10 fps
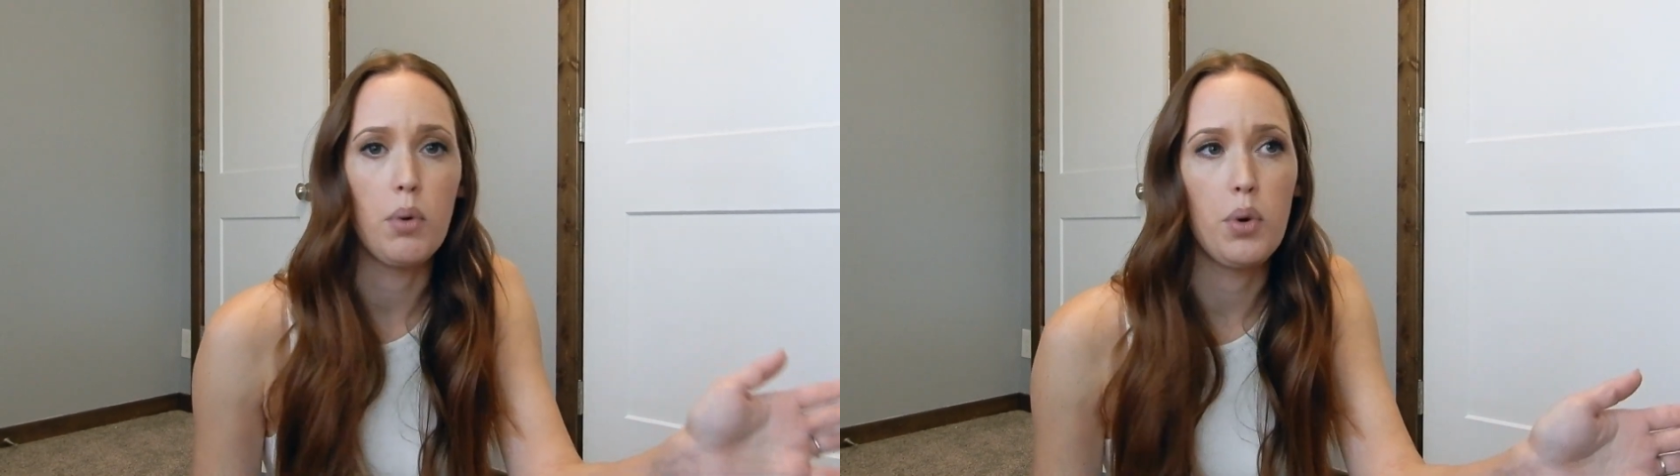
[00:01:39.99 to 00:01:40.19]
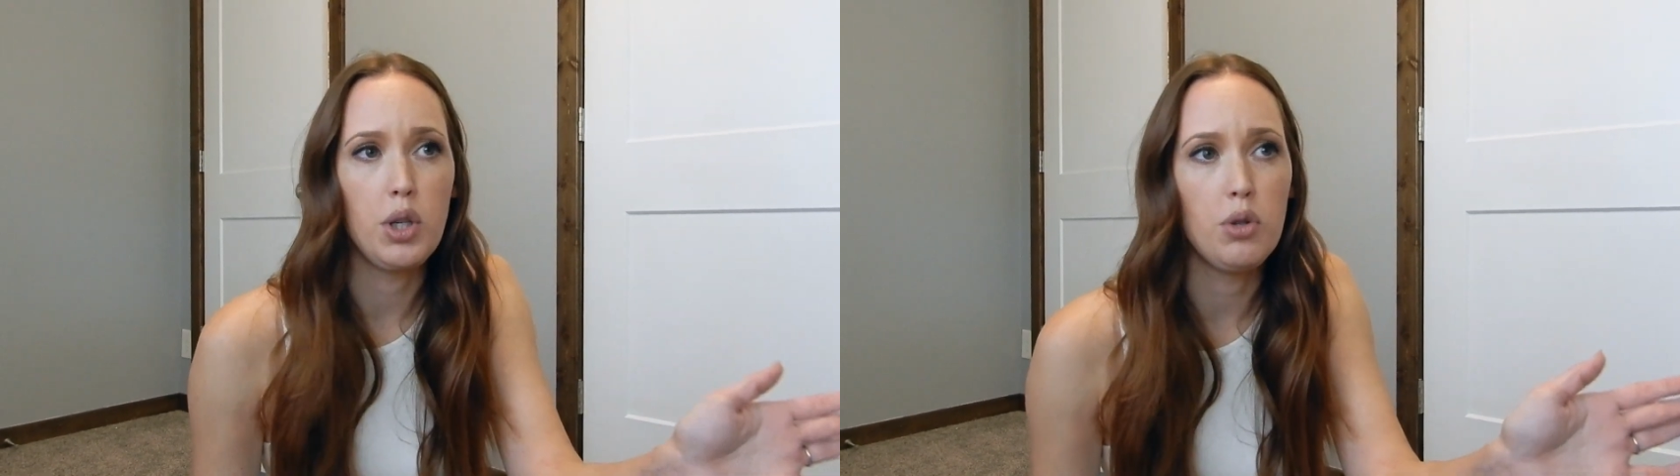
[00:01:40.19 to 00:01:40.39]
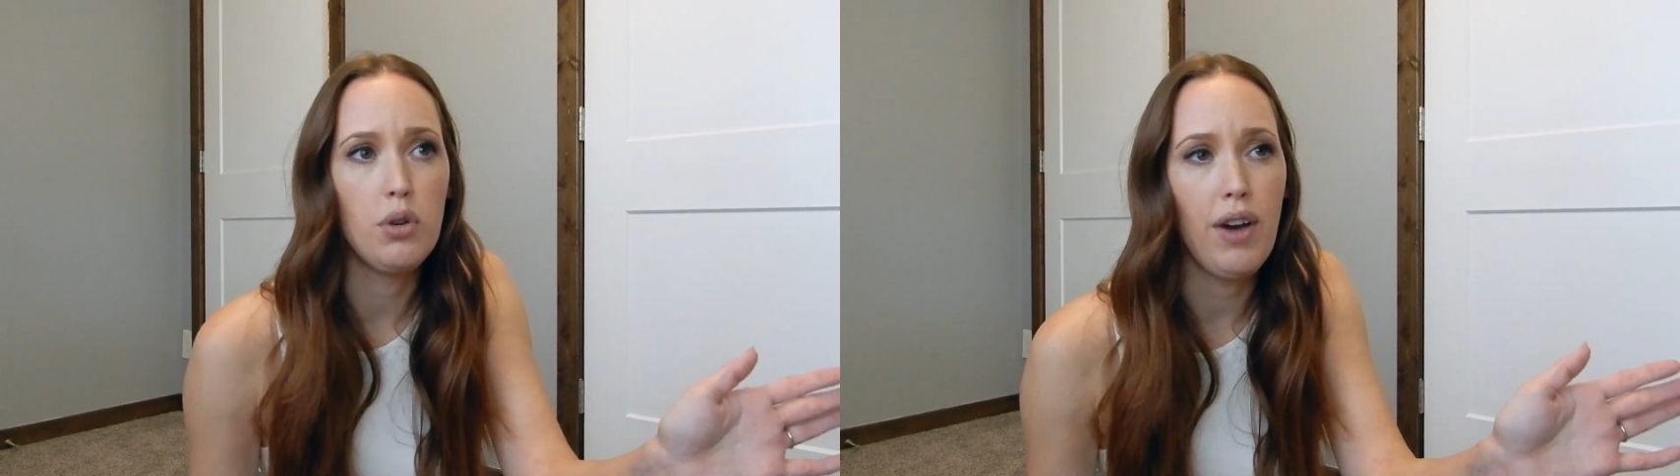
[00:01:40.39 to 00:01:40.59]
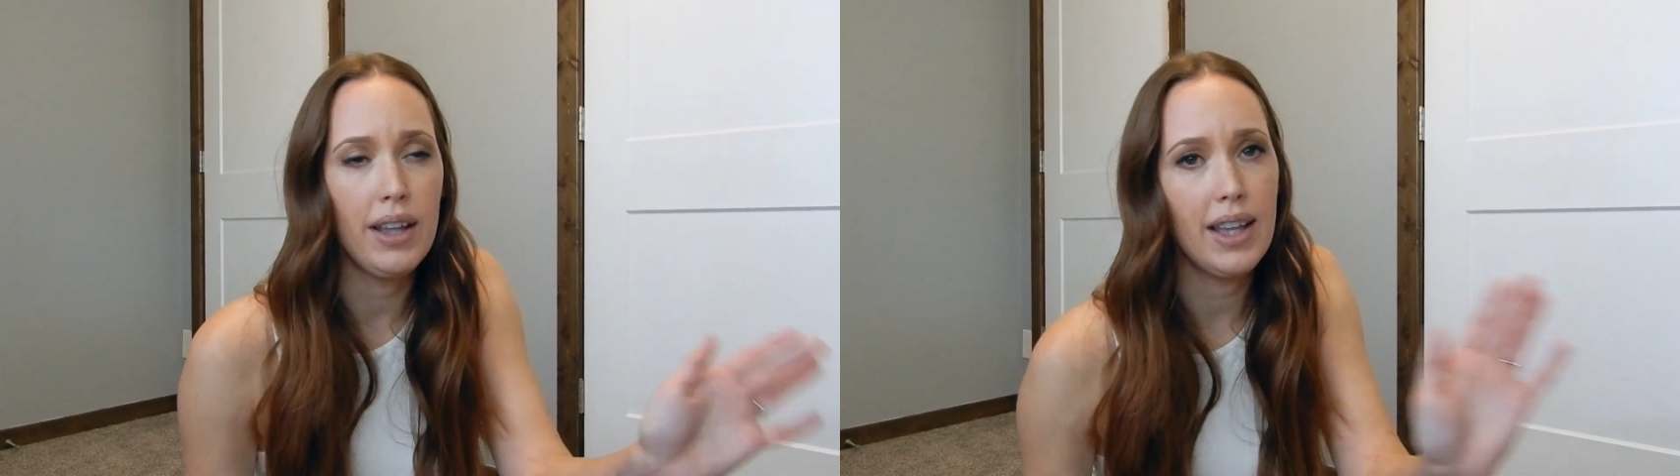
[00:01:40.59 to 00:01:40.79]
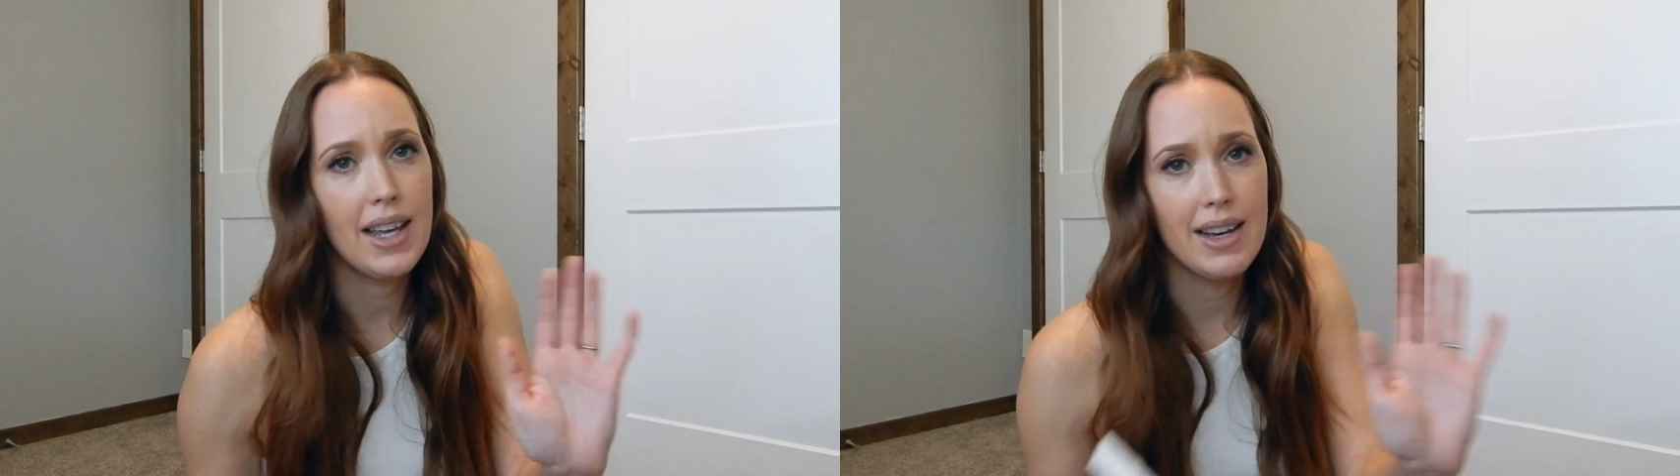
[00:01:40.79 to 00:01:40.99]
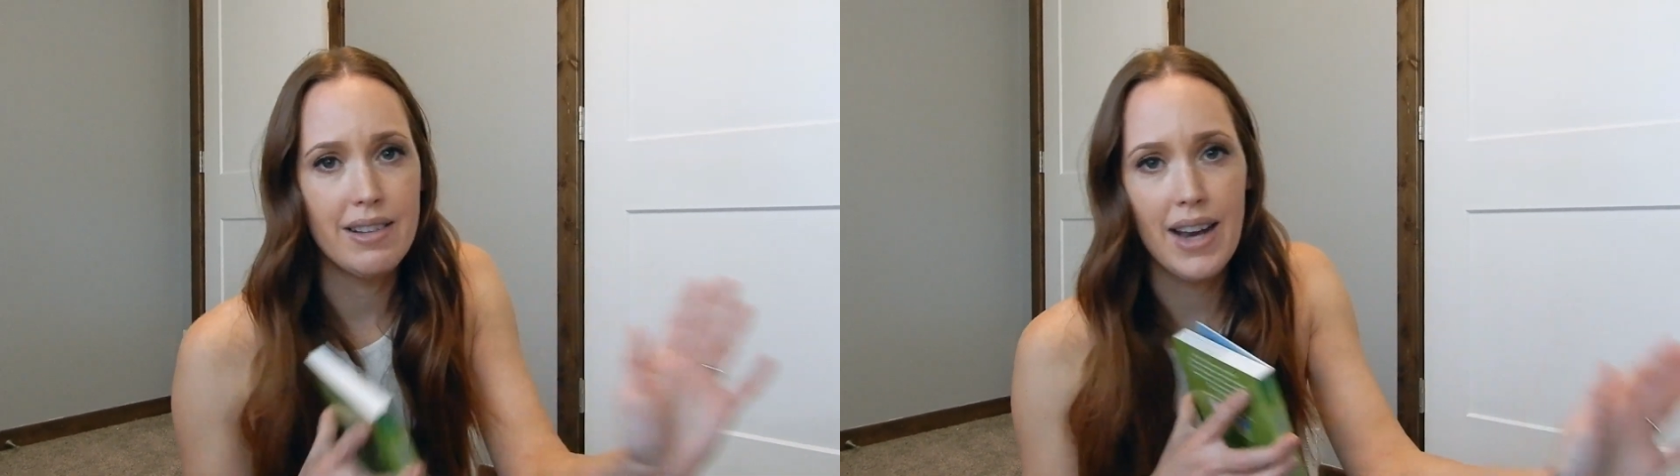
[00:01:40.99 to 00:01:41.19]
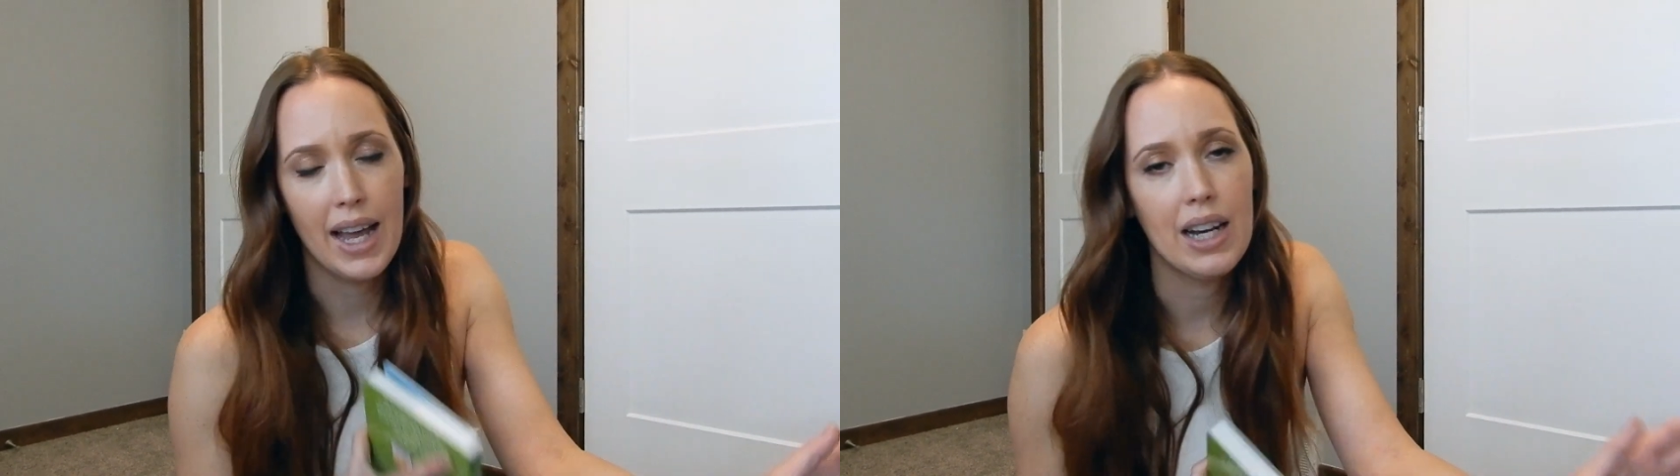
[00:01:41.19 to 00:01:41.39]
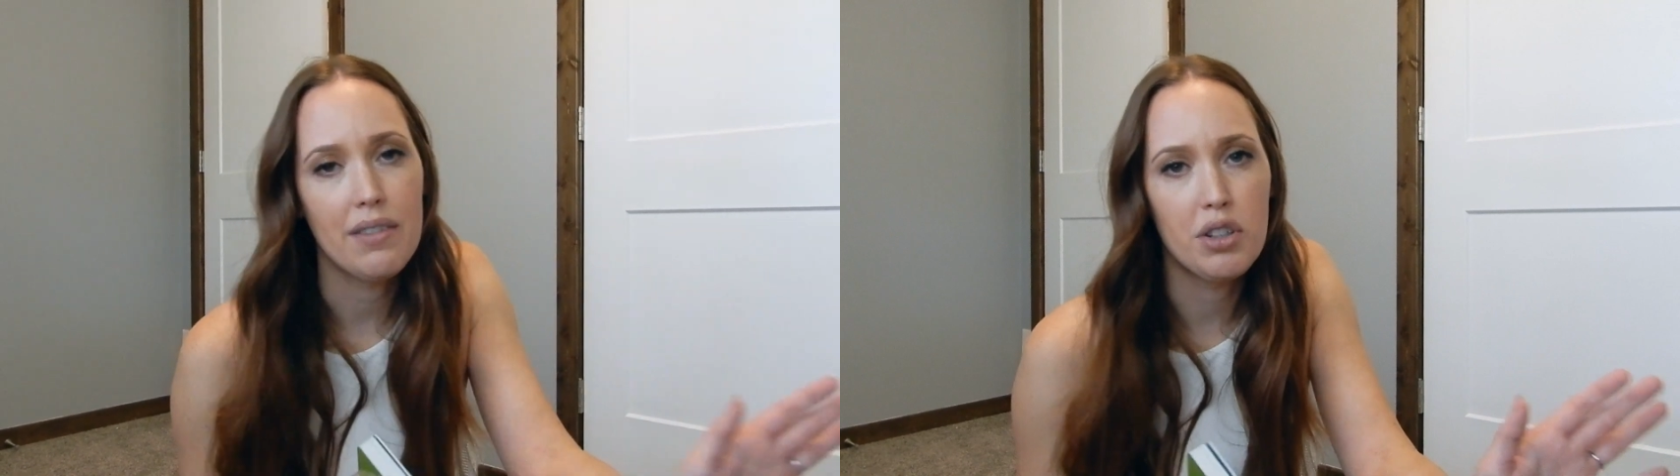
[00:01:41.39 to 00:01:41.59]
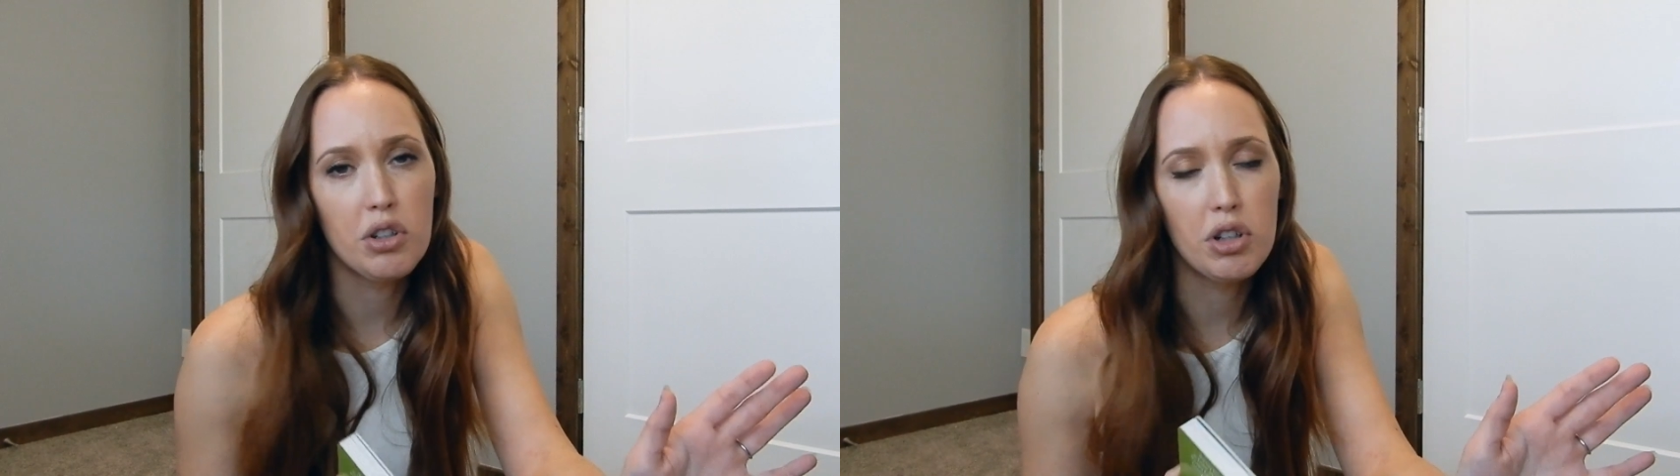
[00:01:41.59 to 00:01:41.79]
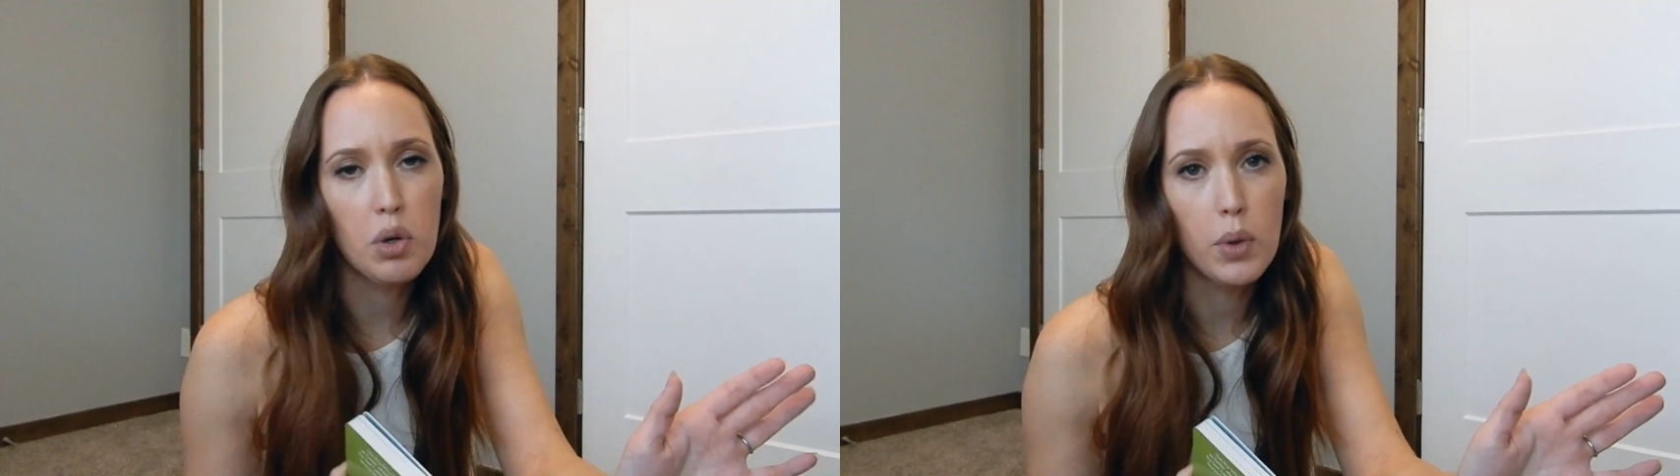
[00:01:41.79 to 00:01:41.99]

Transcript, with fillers: but when you have had like a negative degree